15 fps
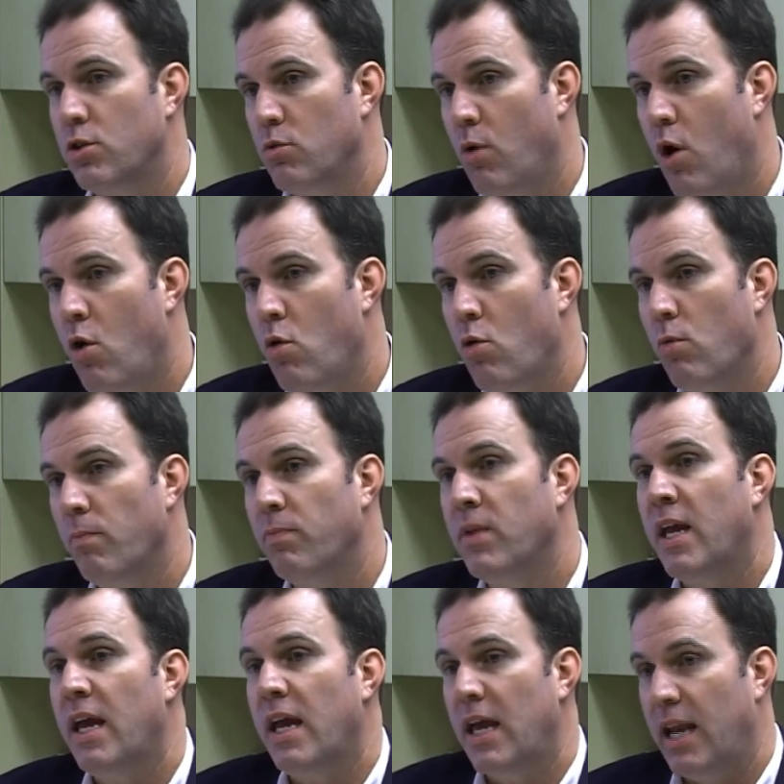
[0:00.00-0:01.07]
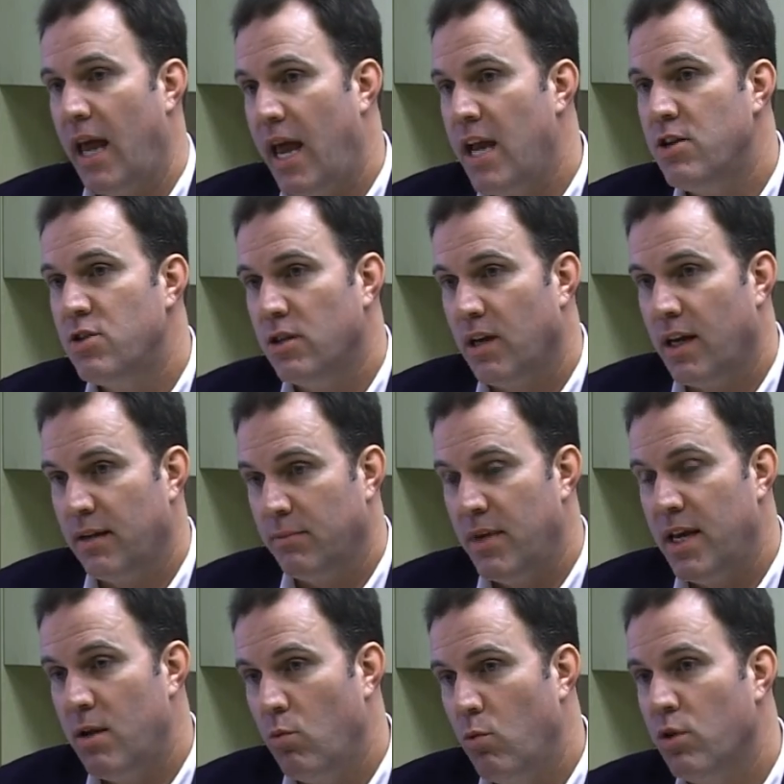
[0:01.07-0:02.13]
a new home, an agent like
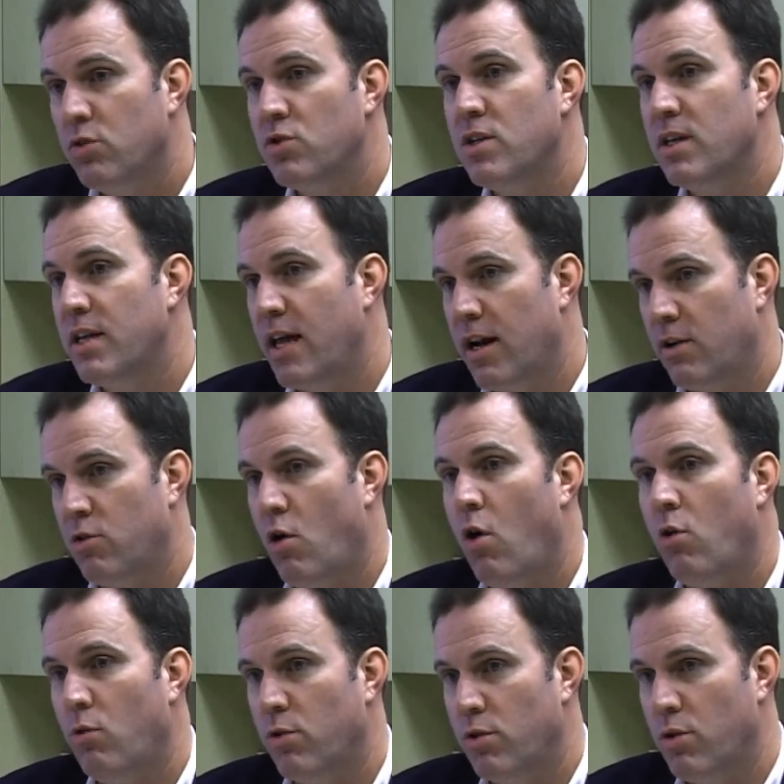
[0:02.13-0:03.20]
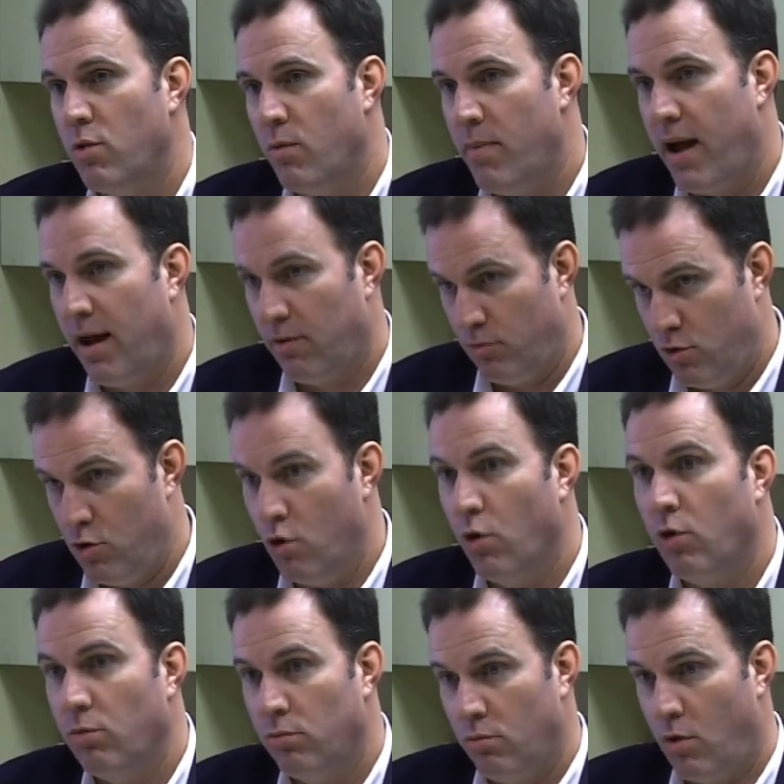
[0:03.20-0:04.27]
me will sit down and talk with you about
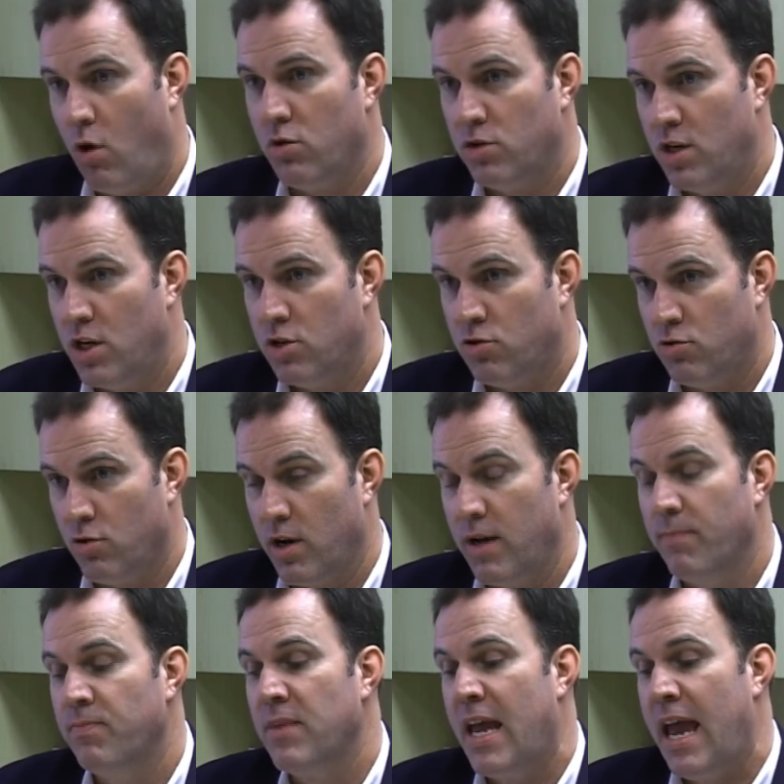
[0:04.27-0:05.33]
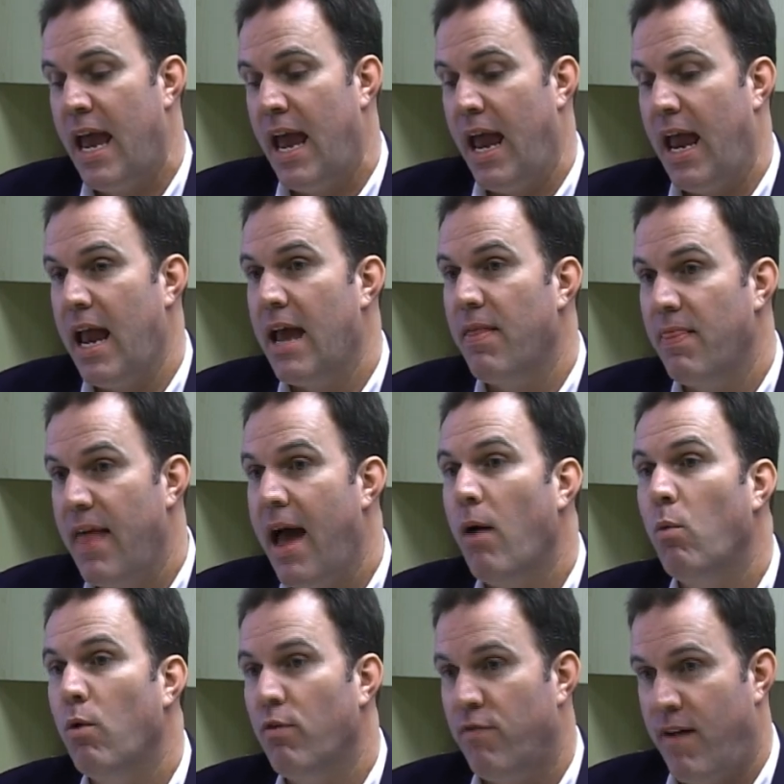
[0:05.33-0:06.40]
your loss history, and
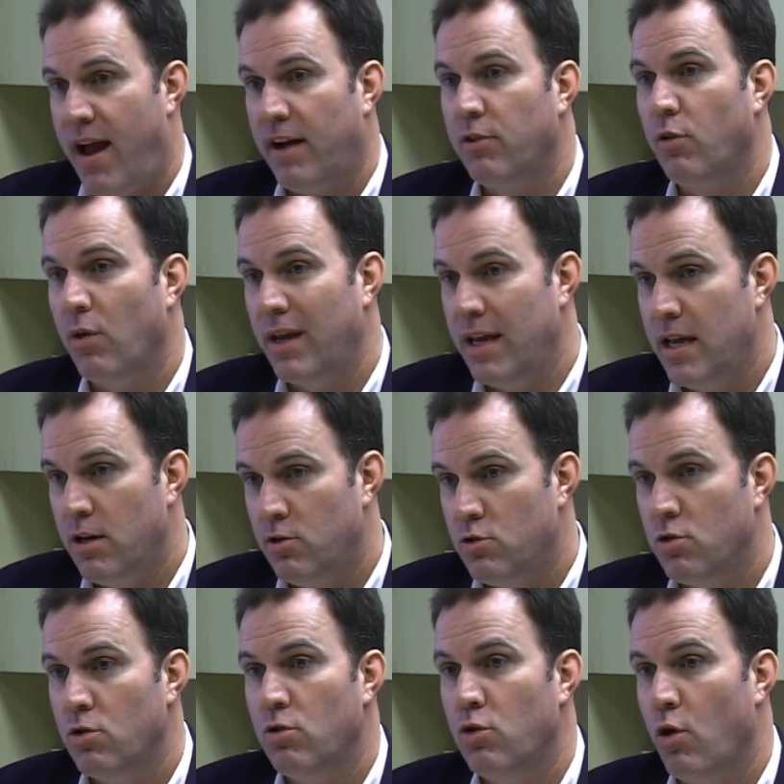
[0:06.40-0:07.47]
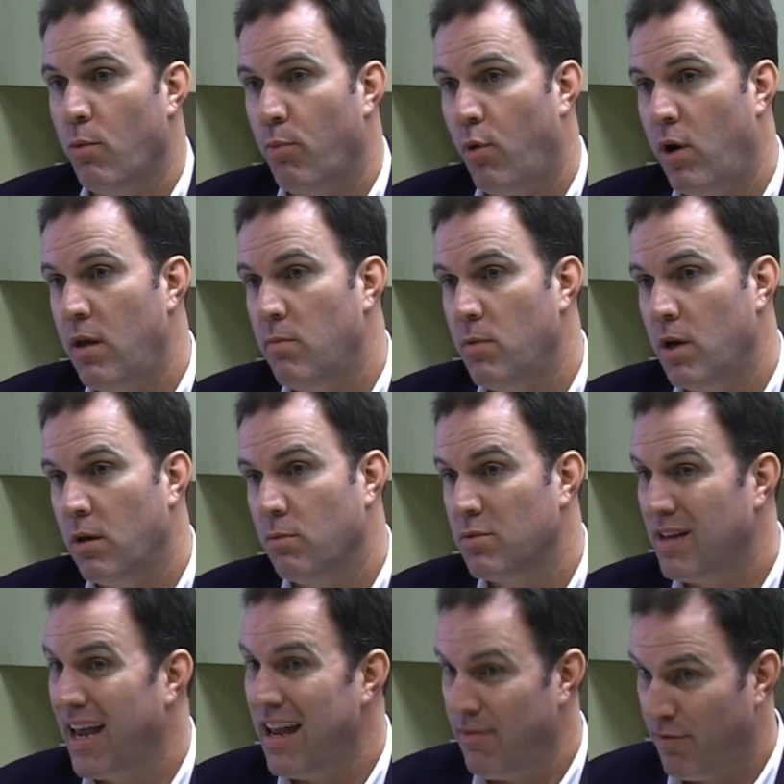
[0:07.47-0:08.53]
that will factor into your
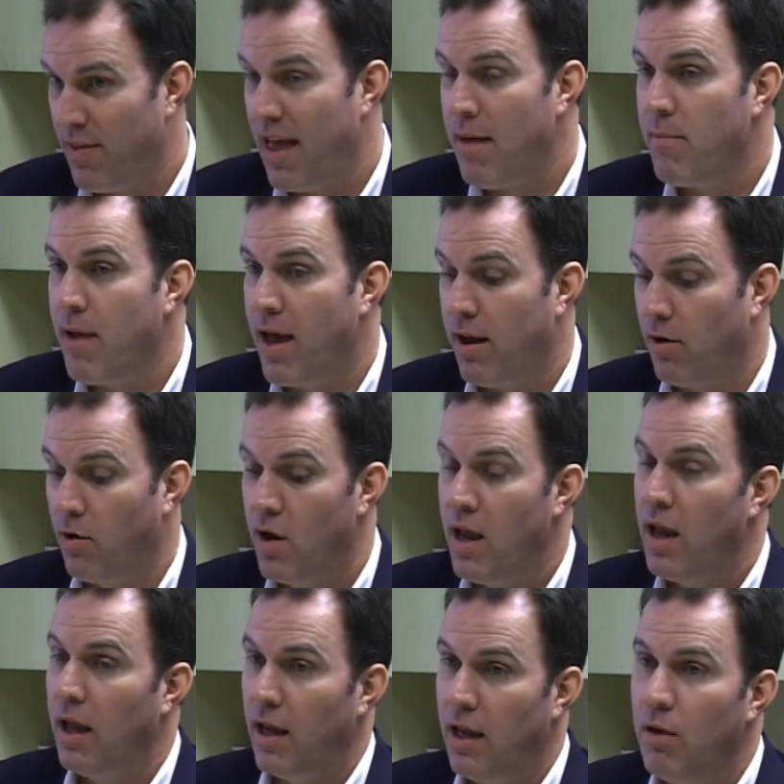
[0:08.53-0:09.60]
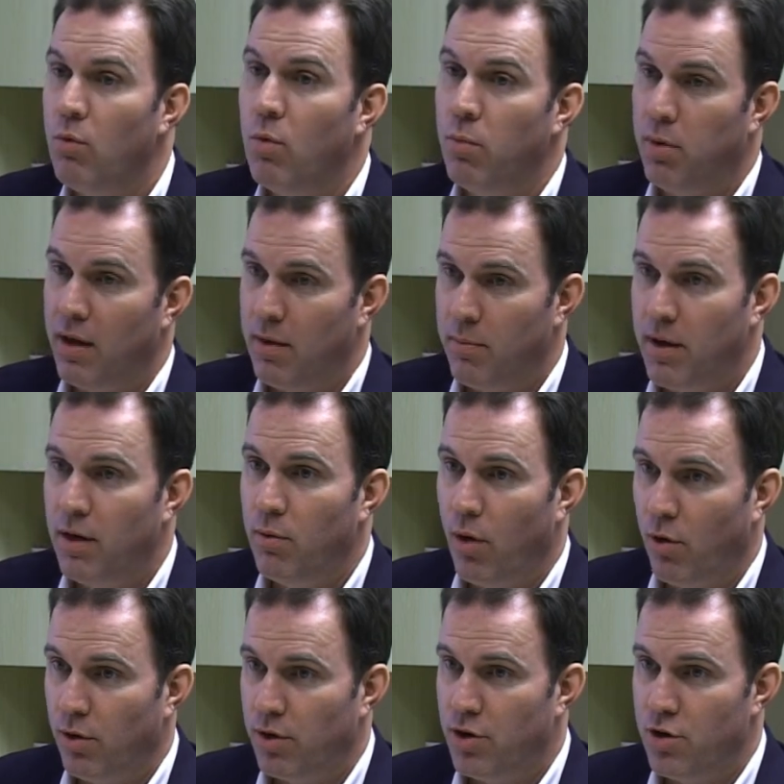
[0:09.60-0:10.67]
premiums, and for that matter, it will play a big
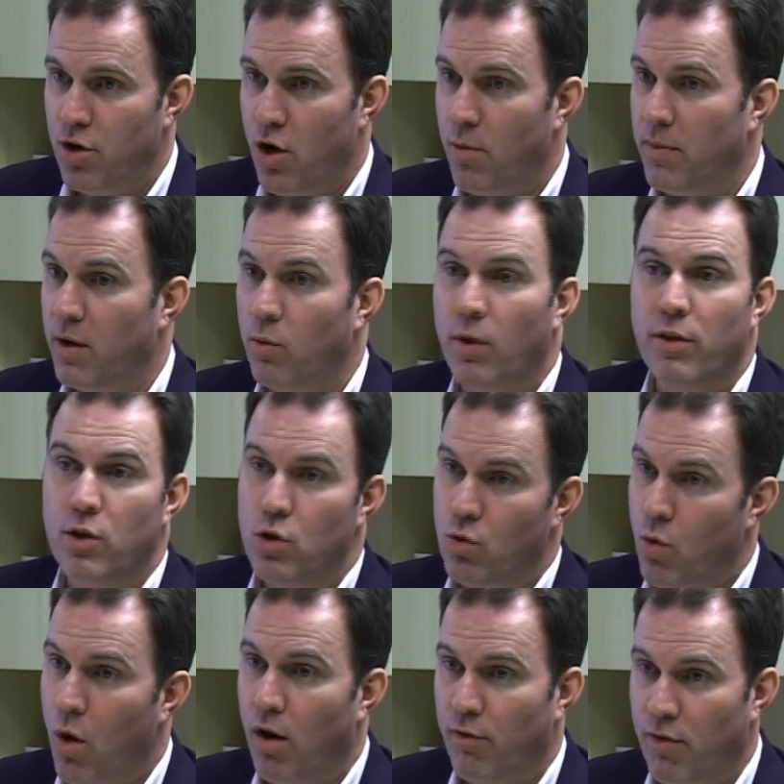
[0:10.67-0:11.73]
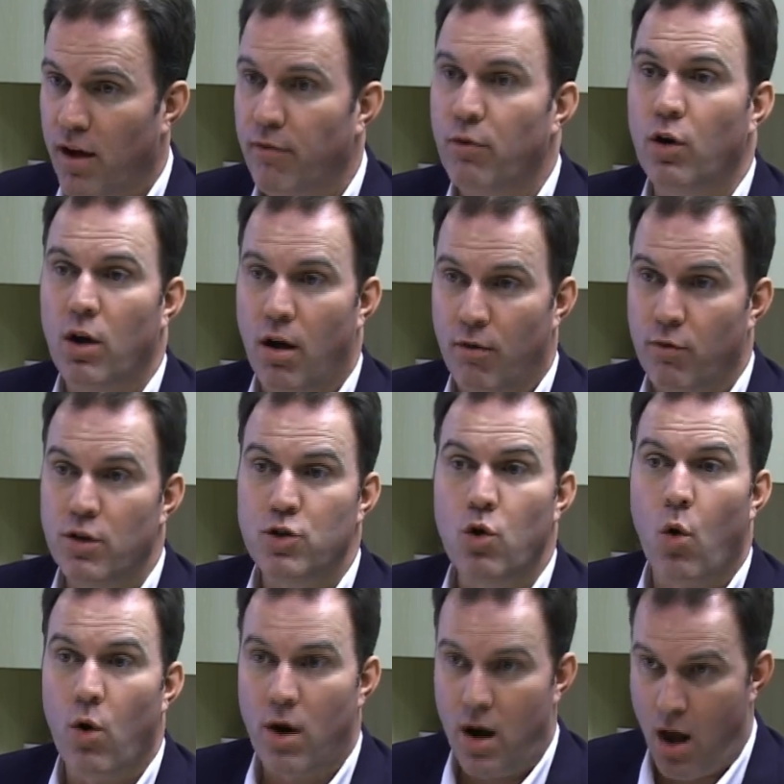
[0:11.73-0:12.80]
role in determining whether you qualify for coverage
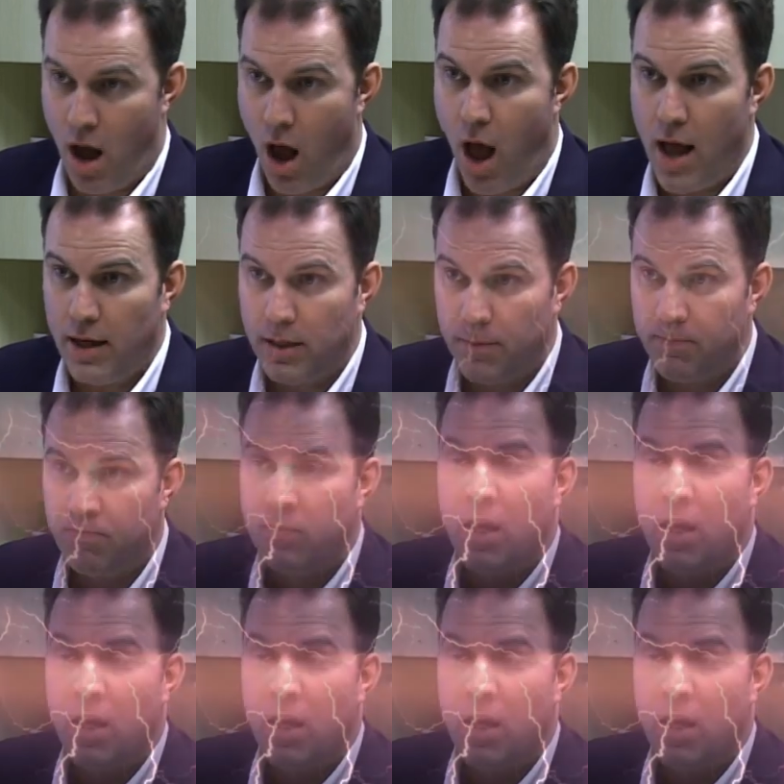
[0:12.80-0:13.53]
or not.